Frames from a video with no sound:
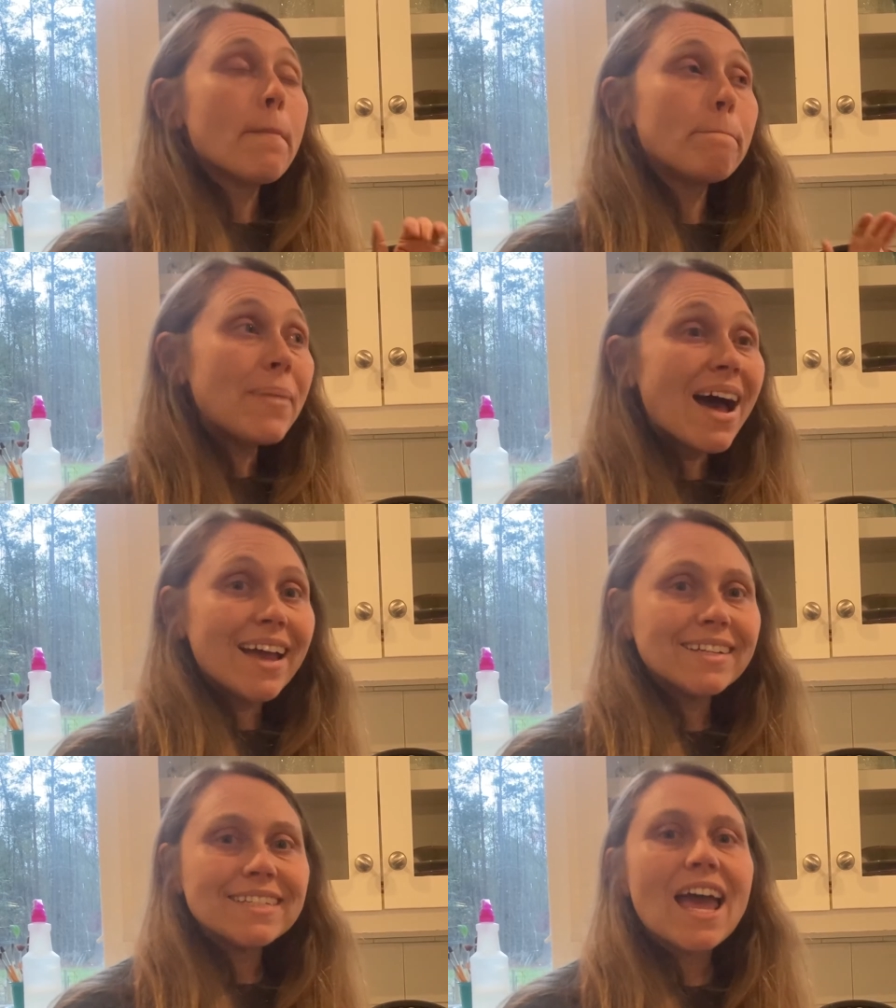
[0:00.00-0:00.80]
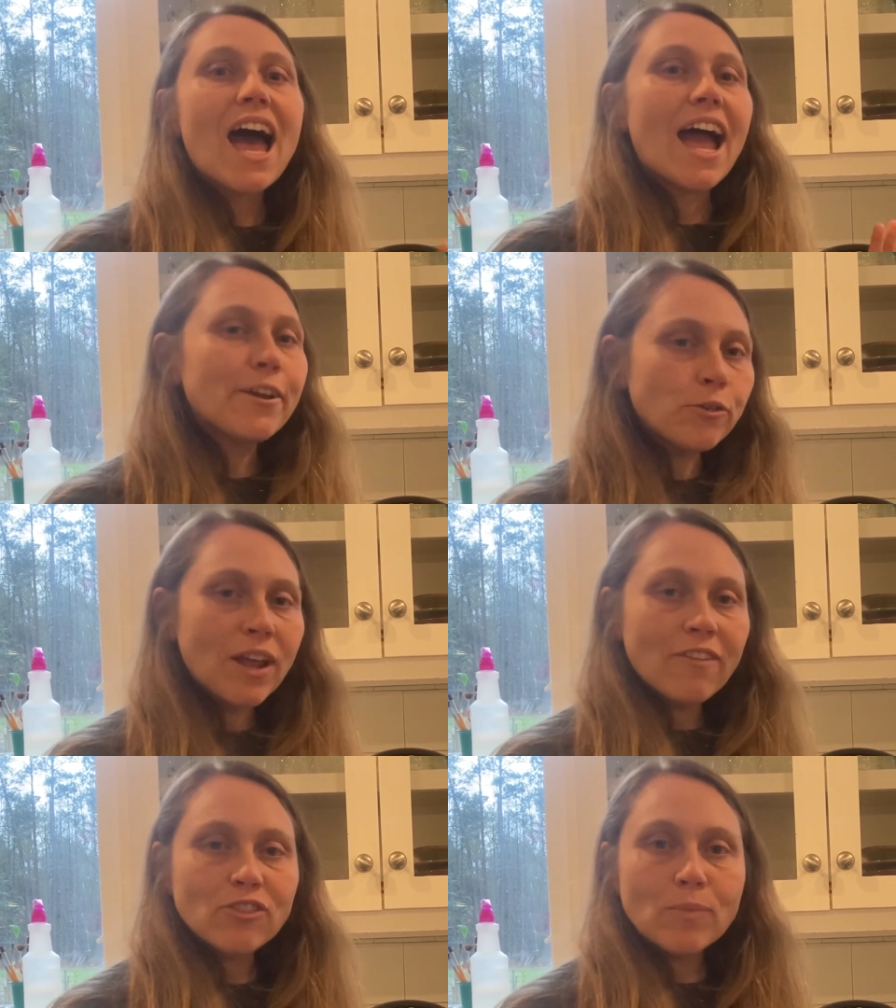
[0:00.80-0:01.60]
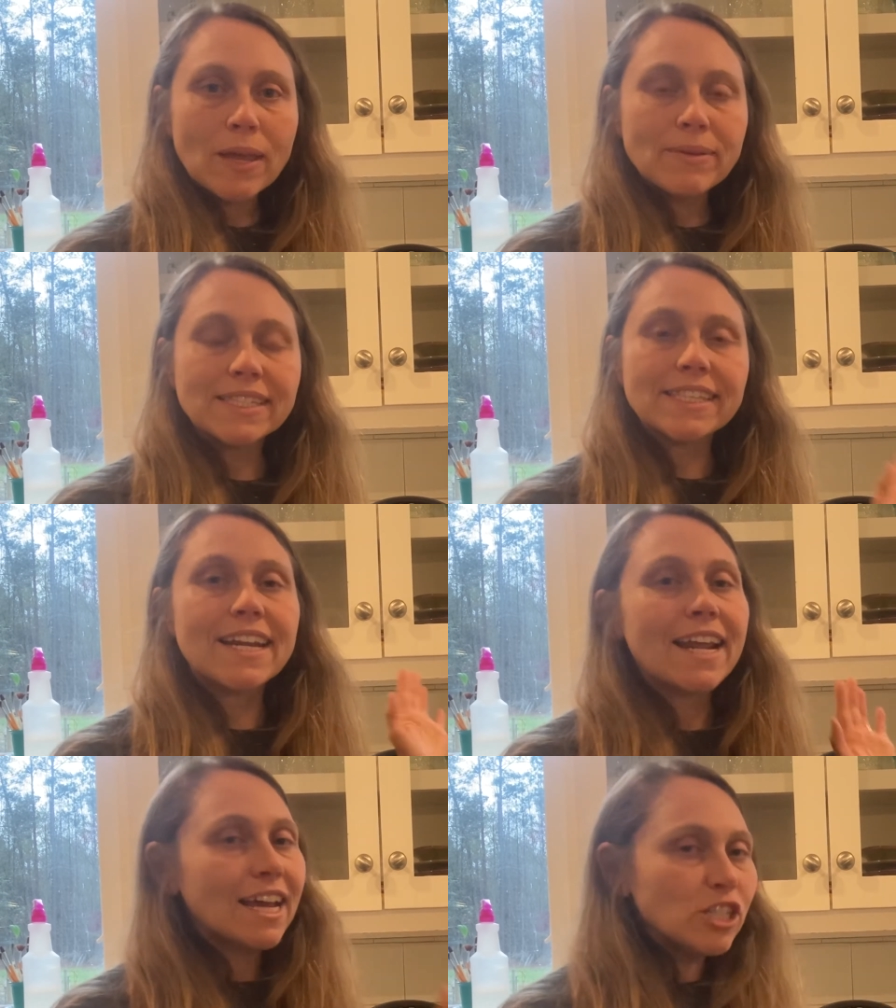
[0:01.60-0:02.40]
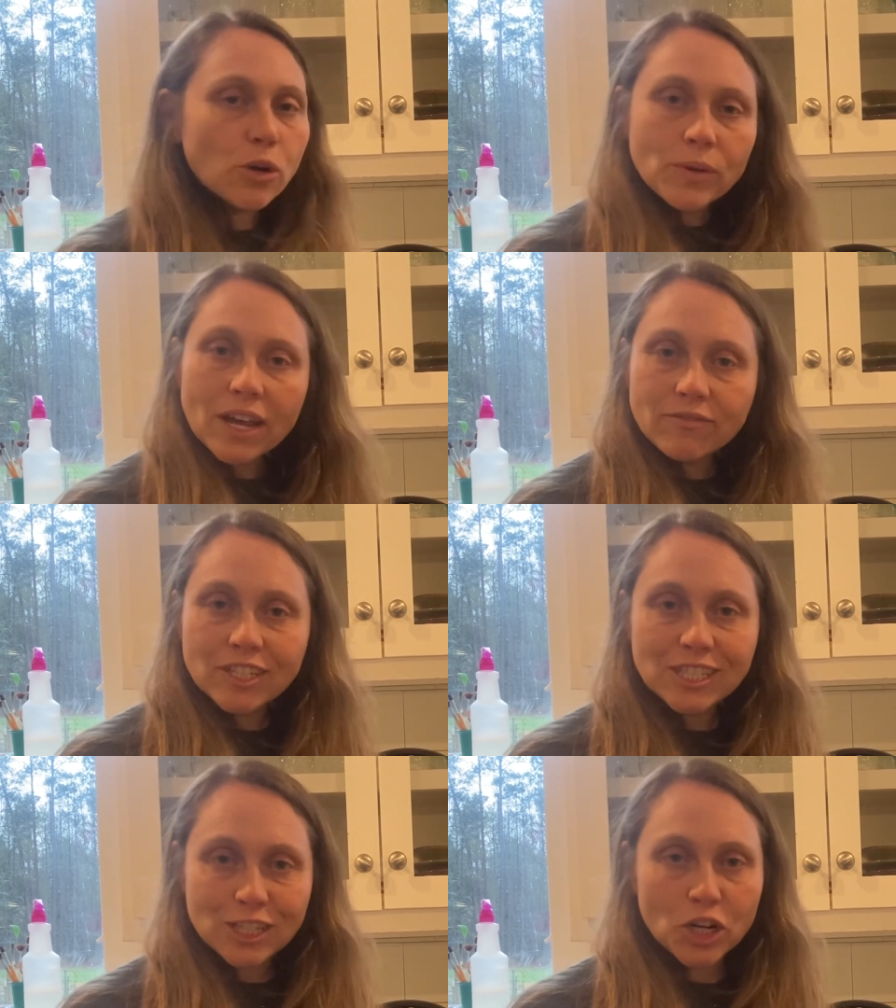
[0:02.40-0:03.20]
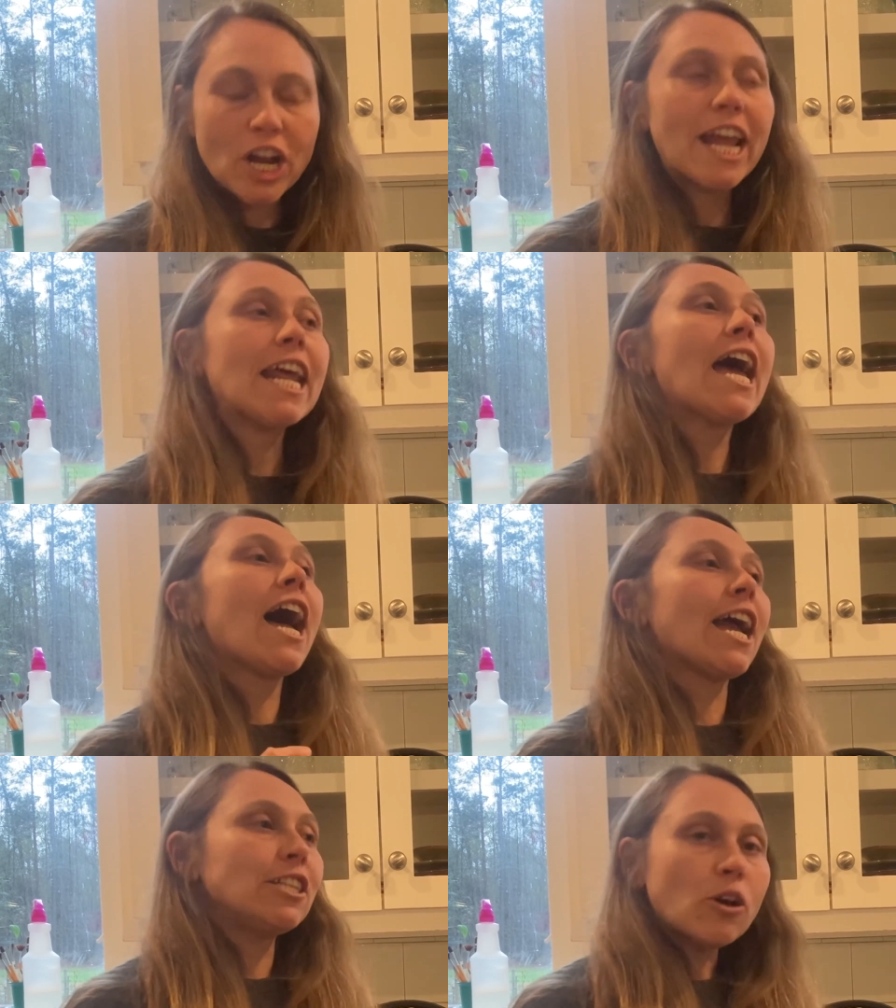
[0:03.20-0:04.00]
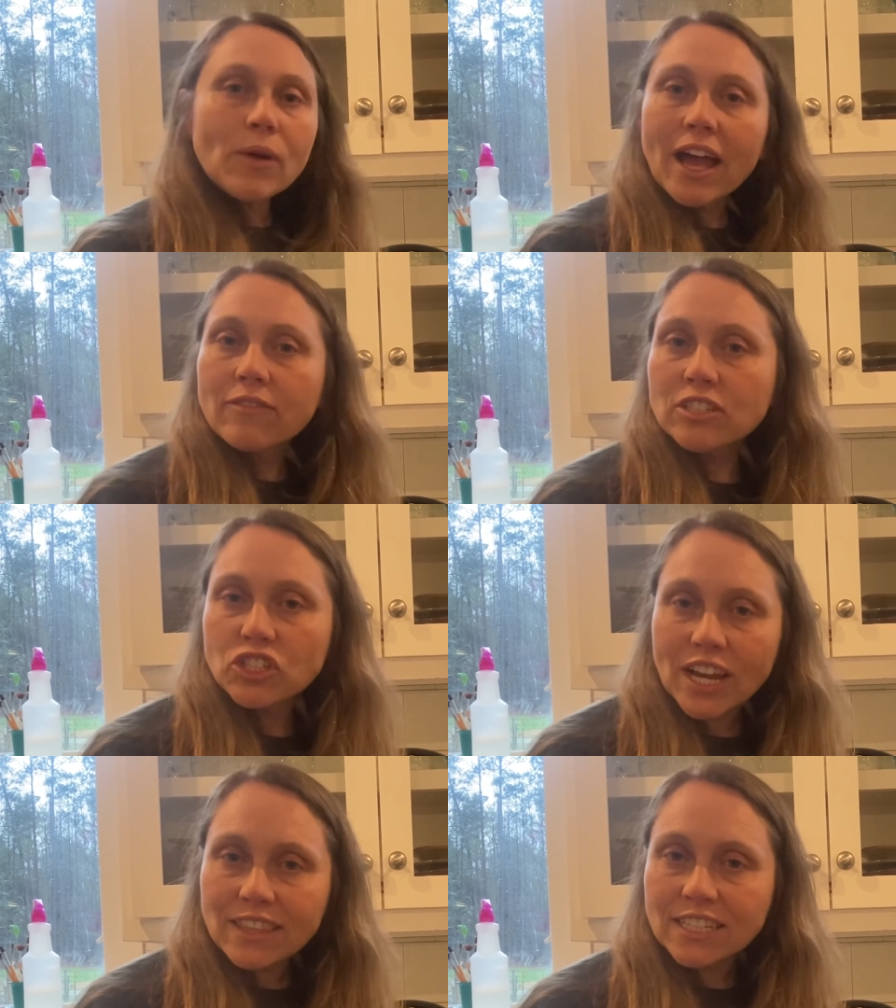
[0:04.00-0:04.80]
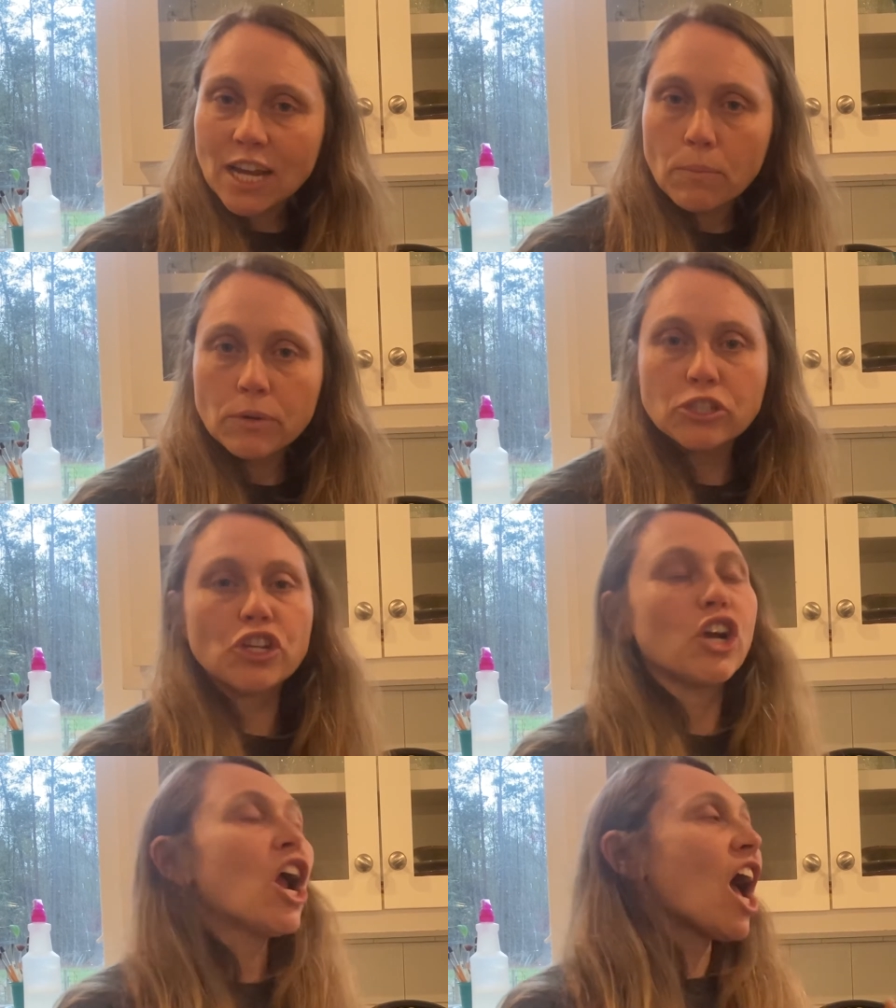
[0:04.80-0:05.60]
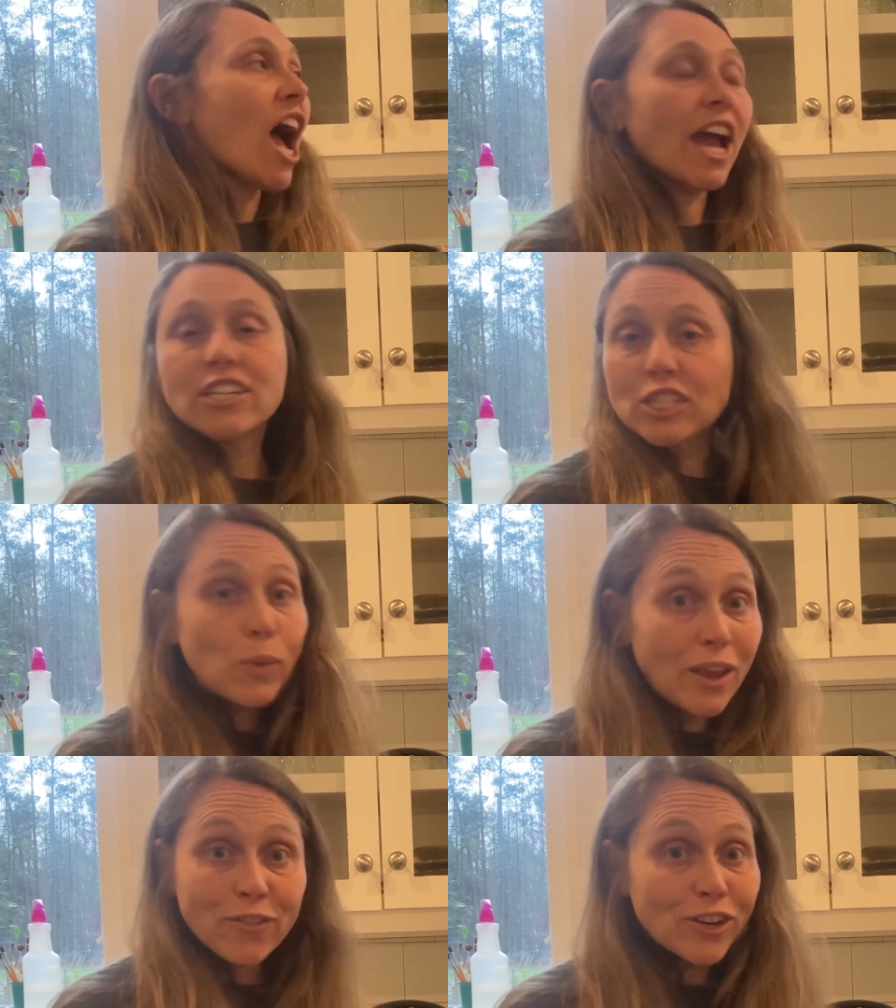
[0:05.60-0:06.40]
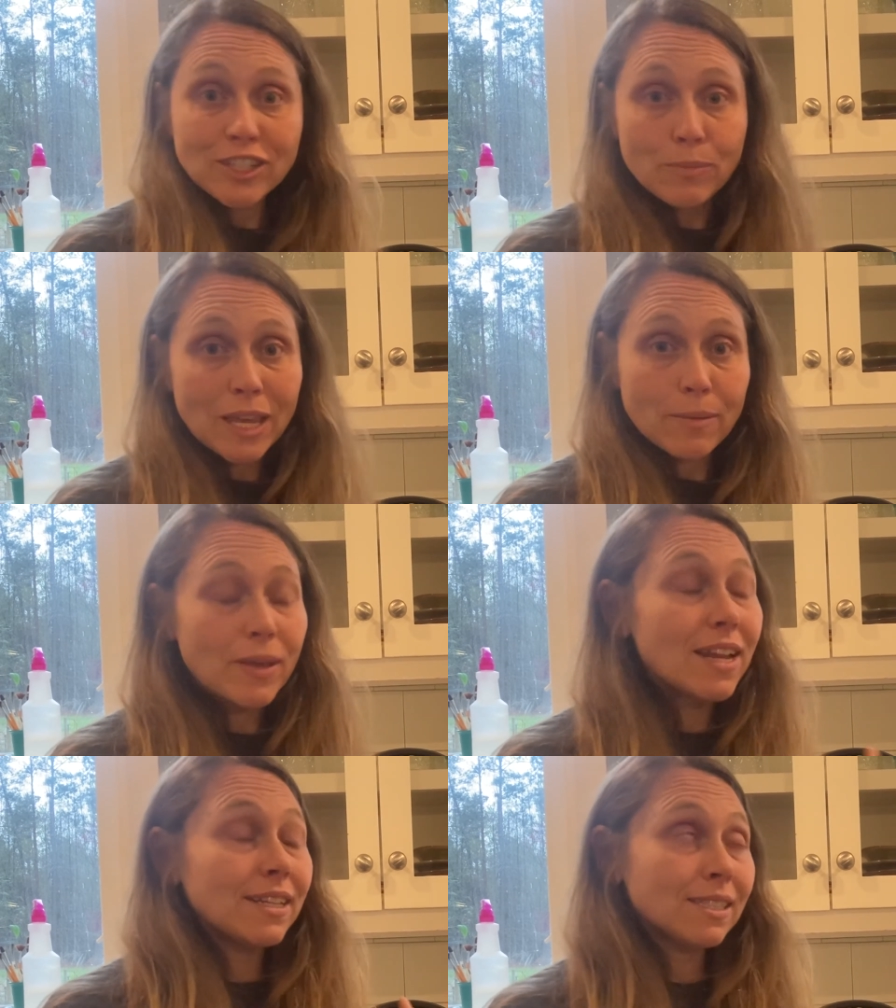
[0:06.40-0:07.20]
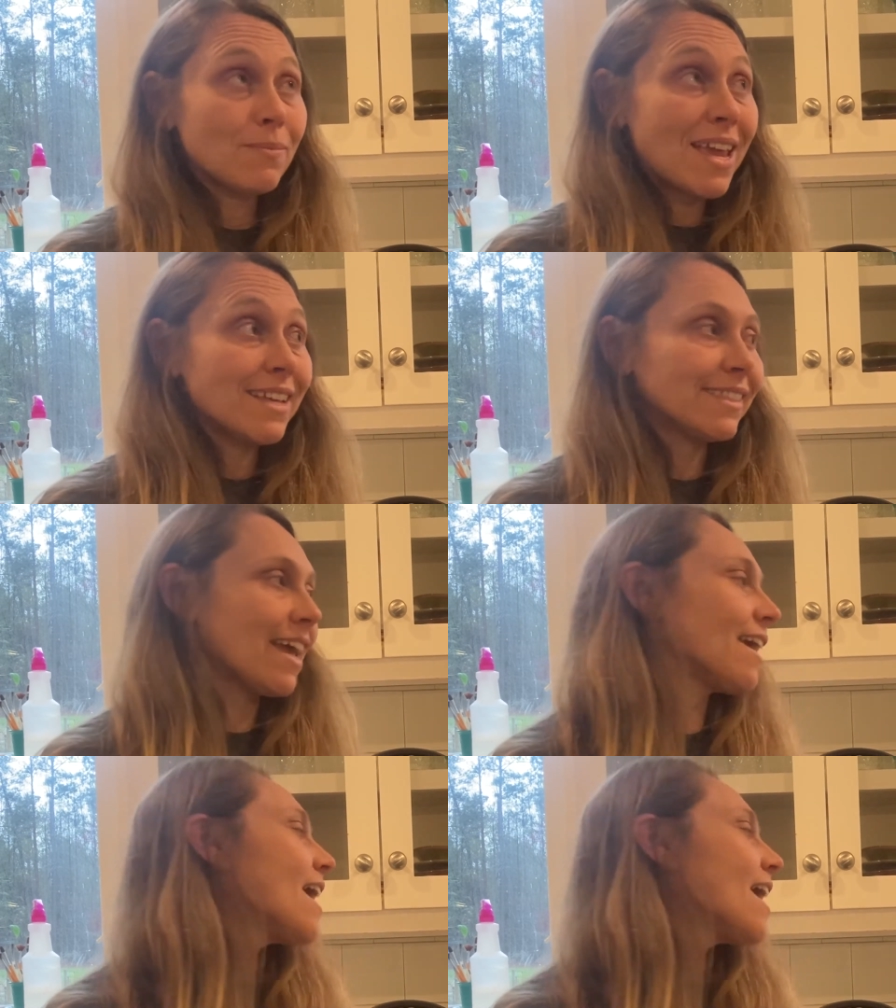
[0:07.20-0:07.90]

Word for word: but I don't have to babysit it. I don't have to stir it. I don't have to check the temperature. I just wait for it to beep and it's amazing.